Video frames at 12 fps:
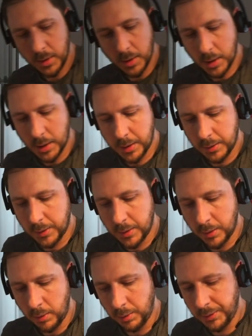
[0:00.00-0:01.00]
And
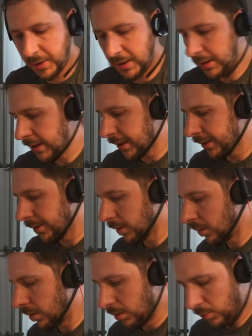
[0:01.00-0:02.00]
old Egad
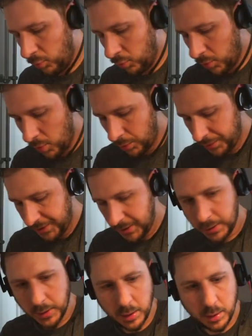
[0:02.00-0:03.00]

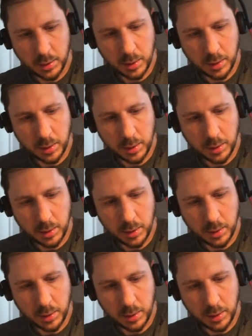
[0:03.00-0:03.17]
warding